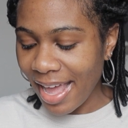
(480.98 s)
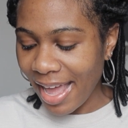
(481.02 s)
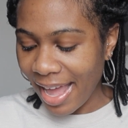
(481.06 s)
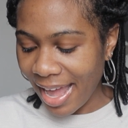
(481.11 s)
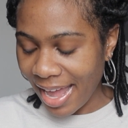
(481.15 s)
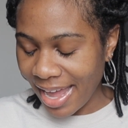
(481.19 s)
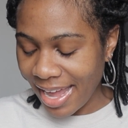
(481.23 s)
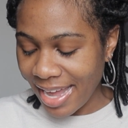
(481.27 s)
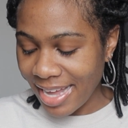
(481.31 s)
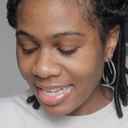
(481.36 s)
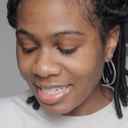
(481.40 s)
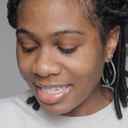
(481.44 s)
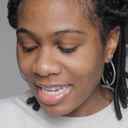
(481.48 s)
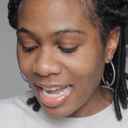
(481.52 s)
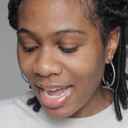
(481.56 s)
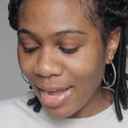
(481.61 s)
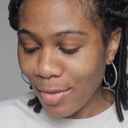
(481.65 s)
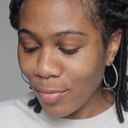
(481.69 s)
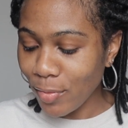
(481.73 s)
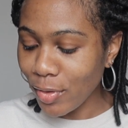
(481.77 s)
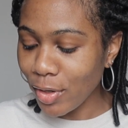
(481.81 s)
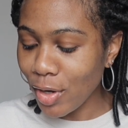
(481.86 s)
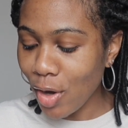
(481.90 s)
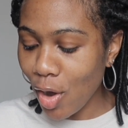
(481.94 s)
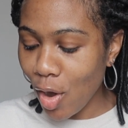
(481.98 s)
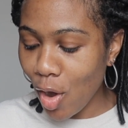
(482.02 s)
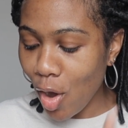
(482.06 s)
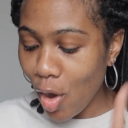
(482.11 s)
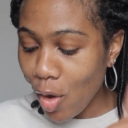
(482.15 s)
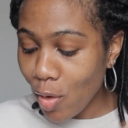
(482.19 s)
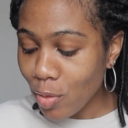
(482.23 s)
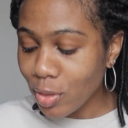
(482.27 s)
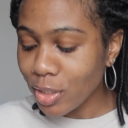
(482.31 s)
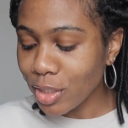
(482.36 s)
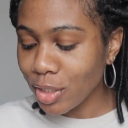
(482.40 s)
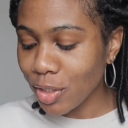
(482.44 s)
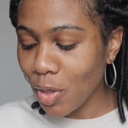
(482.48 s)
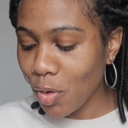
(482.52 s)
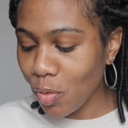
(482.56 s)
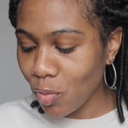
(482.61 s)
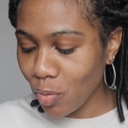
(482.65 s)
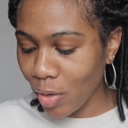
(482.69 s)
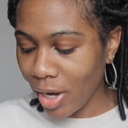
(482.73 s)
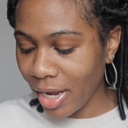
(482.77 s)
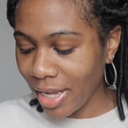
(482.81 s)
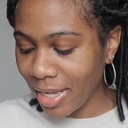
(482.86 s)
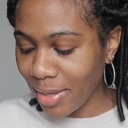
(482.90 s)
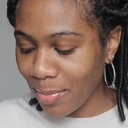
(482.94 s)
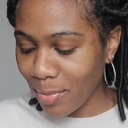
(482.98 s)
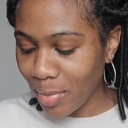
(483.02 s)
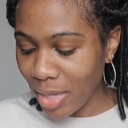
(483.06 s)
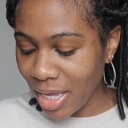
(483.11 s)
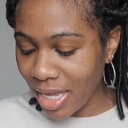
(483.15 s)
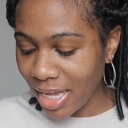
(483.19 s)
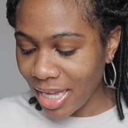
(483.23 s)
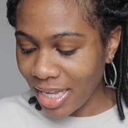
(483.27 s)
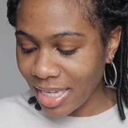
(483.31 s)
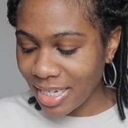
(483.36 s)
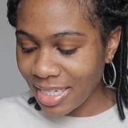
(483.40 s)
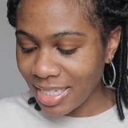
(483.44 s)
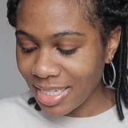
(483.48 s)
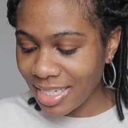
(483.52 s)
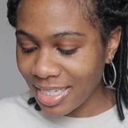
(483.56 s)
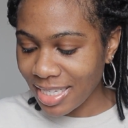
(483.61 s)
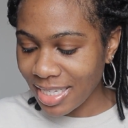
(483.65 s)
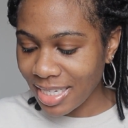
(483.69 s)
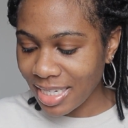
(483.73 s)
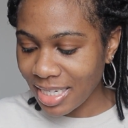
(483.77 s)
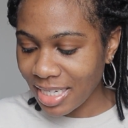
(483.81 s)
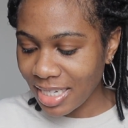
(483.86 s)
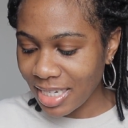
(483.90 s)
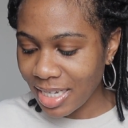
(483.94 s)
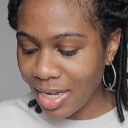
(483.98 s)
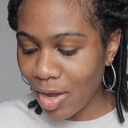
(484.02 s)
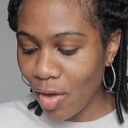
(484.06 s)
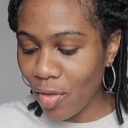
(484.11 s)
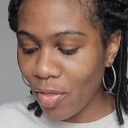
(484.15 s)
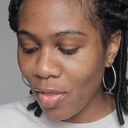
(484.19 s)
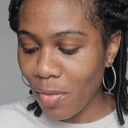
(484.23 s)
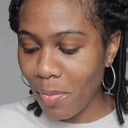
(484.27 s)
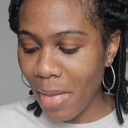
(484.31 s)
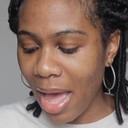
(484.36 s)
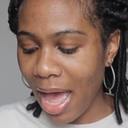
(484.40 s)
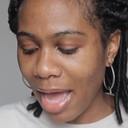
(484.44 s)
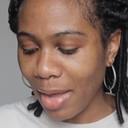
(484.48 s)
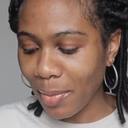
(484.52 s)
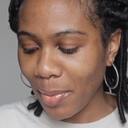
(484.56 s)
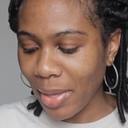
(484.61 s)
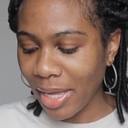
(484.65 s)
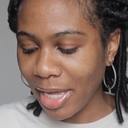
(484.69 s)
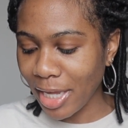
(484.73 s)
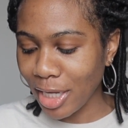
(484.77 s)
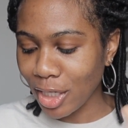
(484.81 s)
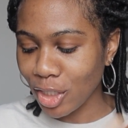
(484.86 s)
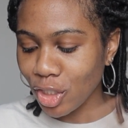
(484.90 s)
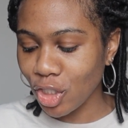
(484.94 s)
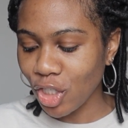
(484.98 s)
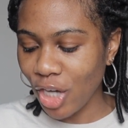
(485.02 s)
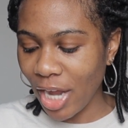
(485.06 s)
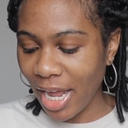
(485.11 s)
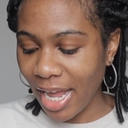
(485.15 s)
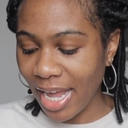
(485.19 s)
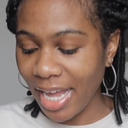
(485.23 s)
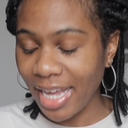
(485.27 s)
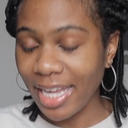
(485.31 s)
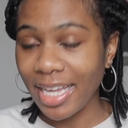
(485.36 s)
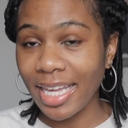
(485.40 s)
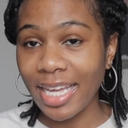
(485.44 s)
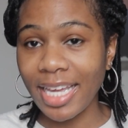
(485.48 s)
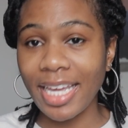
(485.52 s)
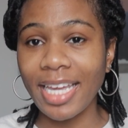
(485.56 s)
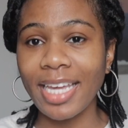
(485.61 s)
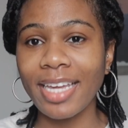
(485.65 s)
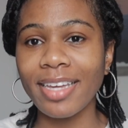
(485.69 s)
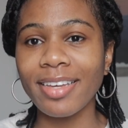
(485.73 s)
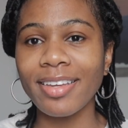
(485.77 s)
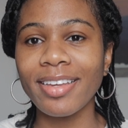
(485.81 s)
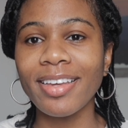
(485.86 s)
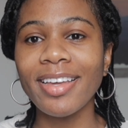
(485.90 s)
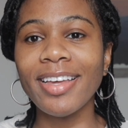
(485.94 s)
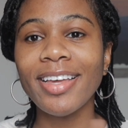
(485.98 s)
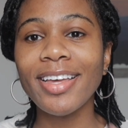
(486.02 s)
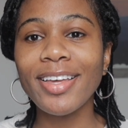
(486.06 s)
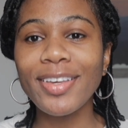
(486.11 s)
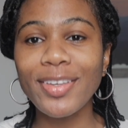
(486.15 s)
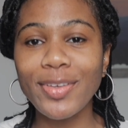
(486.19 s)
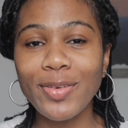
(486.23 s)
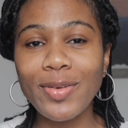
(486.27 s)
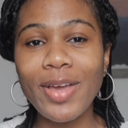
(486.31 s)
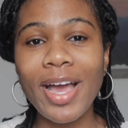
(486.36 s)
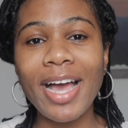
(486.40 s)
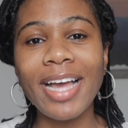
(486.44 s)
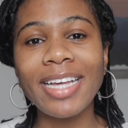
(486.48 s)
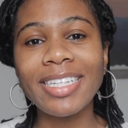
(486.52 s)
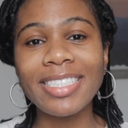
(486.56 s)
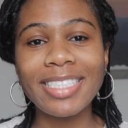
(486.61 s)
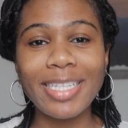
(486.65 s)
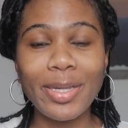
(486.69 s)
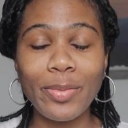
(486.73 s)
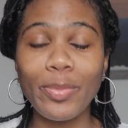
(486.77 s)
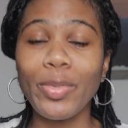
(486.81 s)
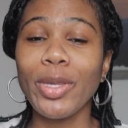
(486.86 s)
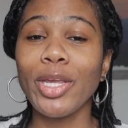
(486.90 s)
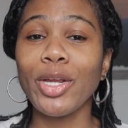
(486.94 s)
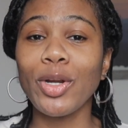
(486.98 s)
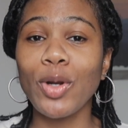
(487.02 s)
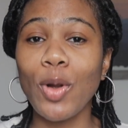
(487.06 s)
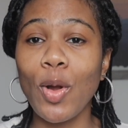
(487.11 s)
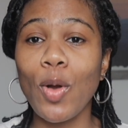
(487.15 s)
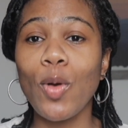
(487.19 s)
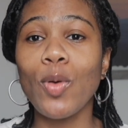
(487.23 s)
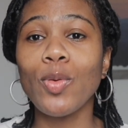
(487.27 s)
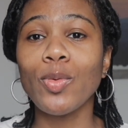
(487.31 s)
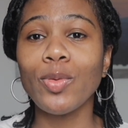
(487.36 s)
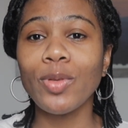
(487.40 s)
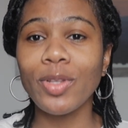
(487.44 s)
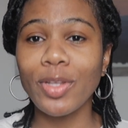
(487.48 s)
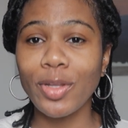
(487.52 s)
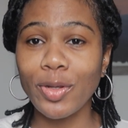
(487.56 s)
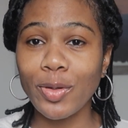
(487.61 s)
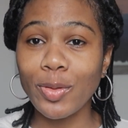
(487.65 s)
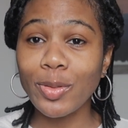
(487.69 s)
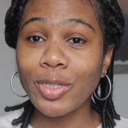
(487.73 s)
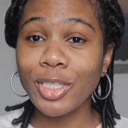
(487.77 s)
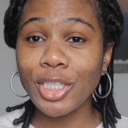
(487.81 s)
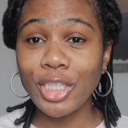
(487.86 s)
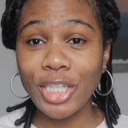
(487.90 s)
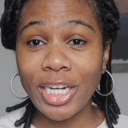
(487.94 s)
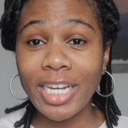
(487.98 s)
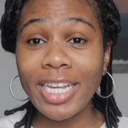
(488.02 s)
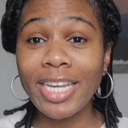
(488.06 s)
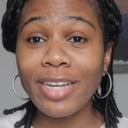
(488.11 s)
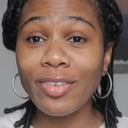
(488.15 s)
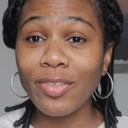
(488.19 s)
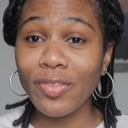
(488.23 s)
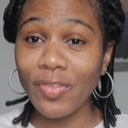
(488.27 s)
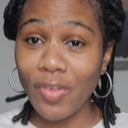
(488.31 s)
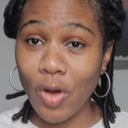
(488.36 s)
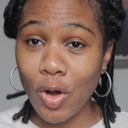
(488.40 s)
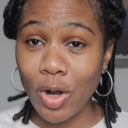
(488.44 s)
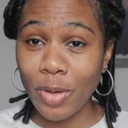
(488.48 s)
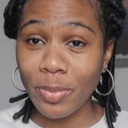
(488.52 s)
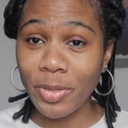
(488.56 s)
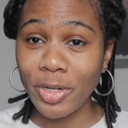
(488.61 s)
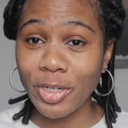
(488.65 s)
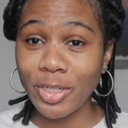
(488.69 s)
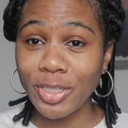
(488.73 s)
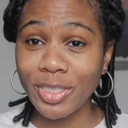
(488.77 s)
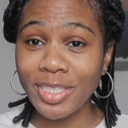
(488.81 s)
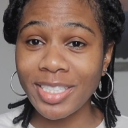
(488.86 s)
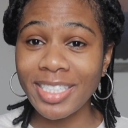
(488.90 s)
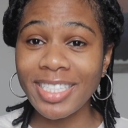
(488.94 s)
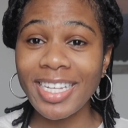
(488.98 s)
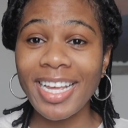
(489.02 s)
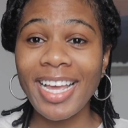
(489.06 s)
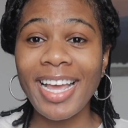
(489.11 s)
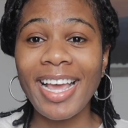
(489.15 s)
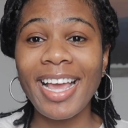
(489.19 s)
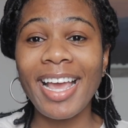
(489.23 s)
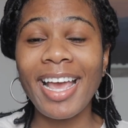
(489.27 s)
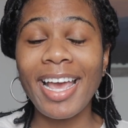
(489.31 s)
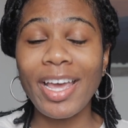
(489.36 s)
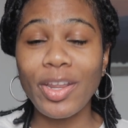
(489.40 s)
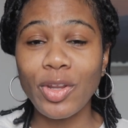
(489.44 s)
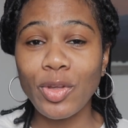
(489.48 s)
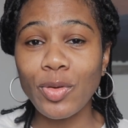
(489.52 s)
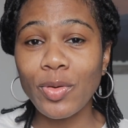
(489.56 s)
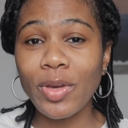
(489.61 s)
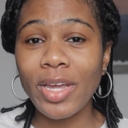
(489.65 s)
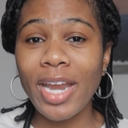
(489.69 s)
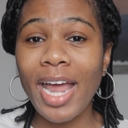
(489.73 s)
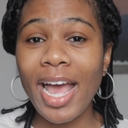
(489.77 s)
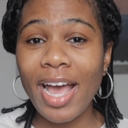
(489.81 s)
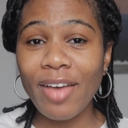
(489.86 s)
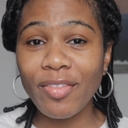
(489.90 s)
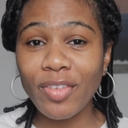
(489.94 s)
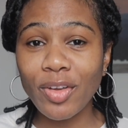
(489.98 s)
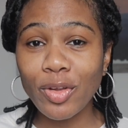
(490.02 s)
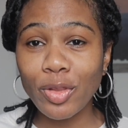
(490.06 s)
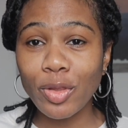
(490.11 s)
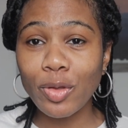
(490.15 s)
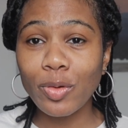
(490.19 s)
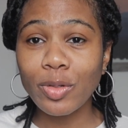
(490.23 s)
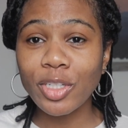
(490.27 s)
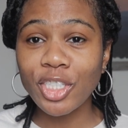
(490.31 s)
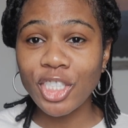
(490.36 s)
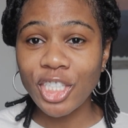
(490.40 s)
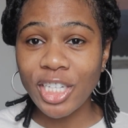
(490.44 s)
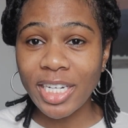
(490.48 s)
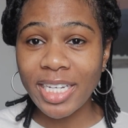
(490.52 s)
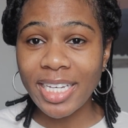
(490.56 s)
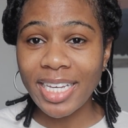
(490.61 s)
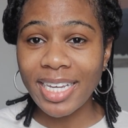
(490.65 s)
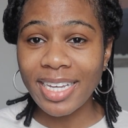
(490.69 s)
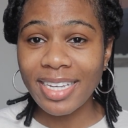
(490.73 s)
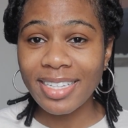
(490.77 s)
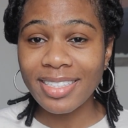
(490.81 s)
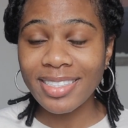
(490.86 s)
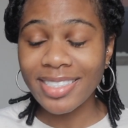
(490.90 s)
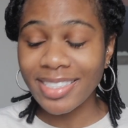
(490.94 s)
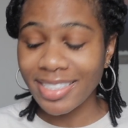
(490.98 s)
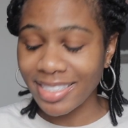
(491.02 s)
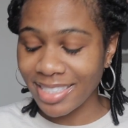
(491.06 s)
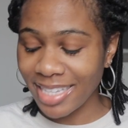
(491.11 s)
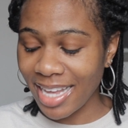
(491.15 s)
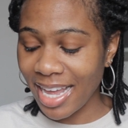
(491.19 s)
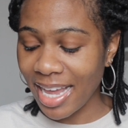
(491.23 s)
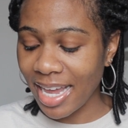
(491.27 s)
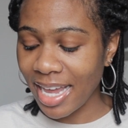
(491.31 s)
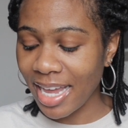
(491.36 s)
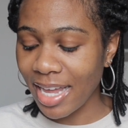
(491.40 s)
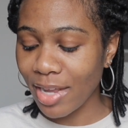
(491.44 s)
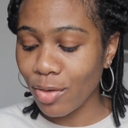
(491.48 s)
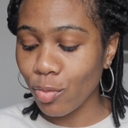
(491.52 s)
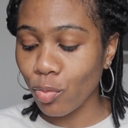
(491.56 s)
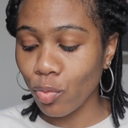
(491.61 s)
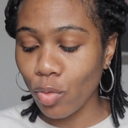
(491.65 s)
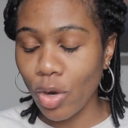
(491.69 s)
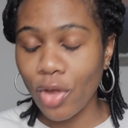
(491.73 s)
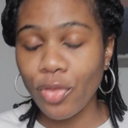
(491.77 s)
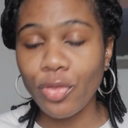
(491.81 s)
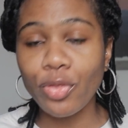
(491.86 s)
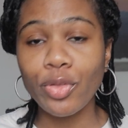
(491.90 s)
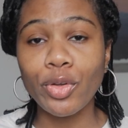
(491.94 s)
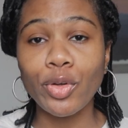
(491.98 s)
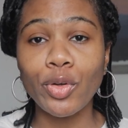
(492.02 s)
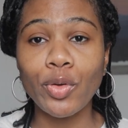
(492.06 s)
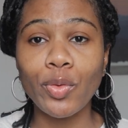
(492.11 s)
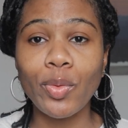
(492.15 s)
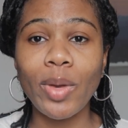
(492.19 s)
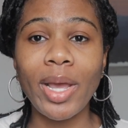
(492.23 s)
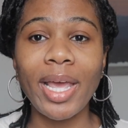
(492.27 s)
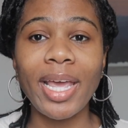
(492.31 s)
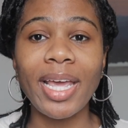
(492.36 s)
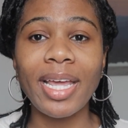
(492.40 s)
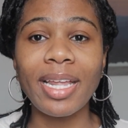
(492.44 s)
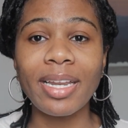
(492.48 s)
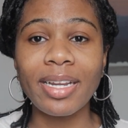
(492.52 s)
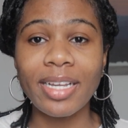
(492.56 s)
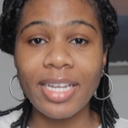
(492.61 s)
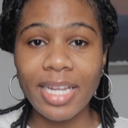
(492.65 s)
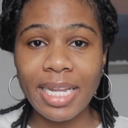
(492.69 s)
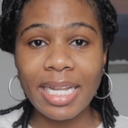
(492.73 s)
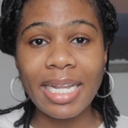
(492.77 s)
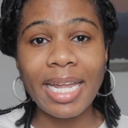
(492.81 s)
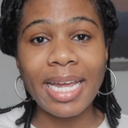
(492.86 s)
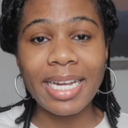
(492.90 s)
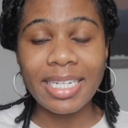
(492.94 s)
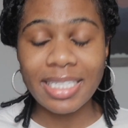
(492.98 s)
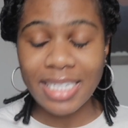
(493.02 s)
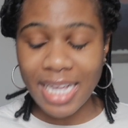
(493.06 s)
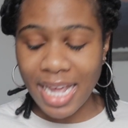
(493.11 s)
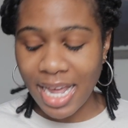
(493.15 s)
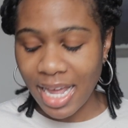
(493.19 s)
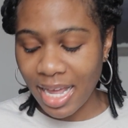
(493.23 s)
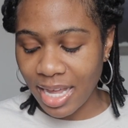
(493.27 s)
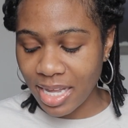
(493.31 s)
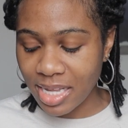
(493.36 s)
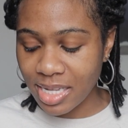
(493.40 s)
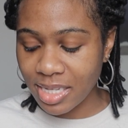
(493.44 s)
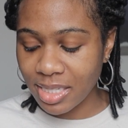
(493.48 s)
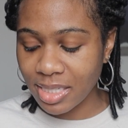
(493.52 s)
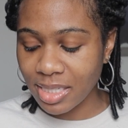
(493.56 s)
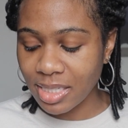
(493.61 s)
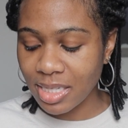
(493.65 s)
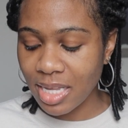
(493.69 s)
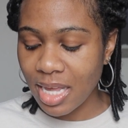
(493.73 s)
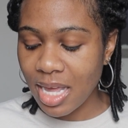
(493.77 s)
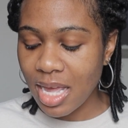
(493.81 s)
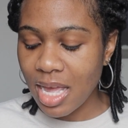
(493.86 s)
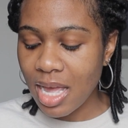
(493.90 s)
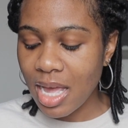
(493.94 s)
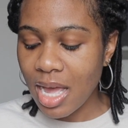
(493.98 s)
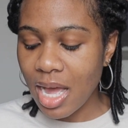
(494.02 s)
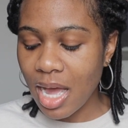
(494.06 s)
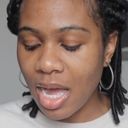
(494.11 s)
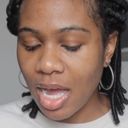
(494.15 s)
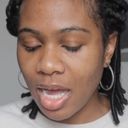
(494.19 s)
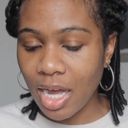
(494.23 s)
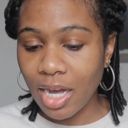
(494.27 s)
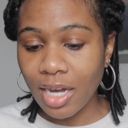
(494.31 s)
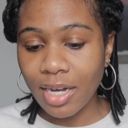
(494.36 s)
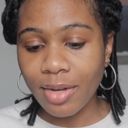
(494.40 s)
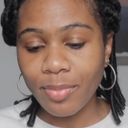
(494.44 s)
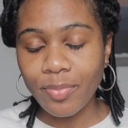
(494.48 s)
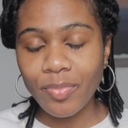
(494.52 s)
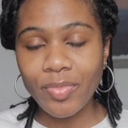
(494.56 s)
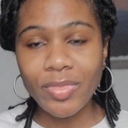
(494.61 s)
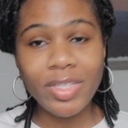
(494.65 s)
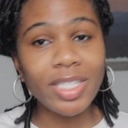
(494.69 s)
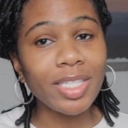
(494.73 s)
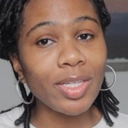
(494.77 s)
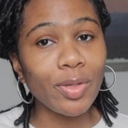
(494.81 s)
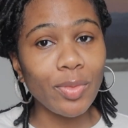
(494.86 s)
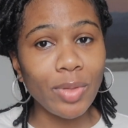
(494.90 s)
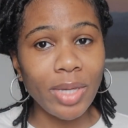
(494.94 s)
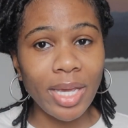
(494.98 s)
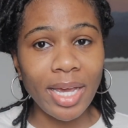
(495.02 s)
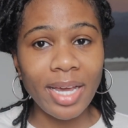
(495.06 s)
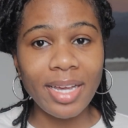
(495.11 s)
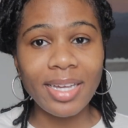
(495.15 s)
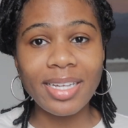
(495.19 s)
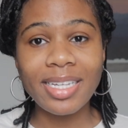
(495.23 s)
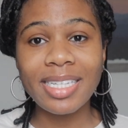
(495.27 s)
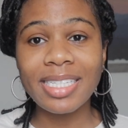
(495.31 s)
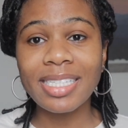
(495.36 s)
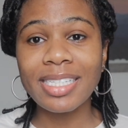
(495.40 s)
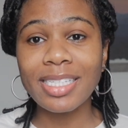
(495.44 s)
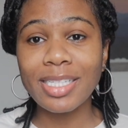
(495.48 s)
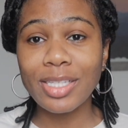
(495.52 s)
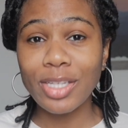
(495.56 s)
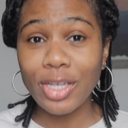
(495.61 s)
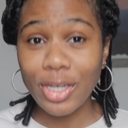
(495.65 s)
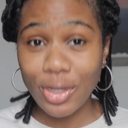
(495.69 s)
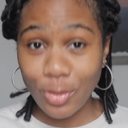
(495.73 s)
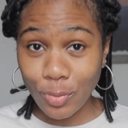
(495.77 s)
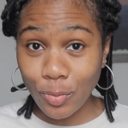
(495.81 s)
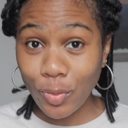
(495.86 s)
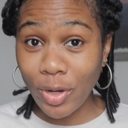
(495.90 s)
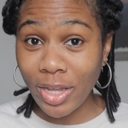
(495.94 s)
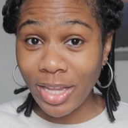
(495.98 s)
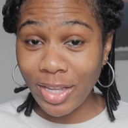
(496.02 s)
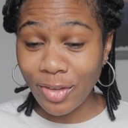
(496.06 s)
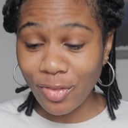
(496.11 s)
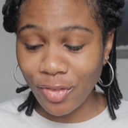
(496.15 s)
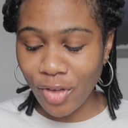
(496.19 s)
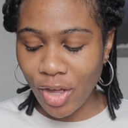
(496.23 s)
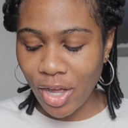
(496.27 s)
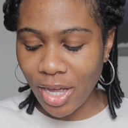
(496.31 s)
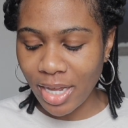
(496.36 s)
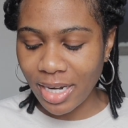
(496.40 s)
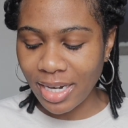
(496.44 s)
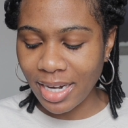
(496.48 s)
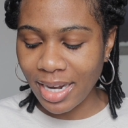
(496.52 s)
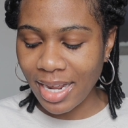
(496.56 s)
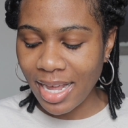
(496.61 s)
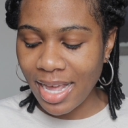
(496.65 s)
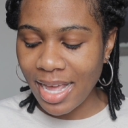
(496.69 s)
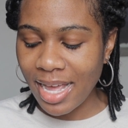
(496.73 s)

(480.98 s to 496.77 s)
And I would also recommend on the back page, Egg Inc. You guys can be your own little chicken farmers and you can have your little chickens and run through and collect eggs. So yeah, it's really fun.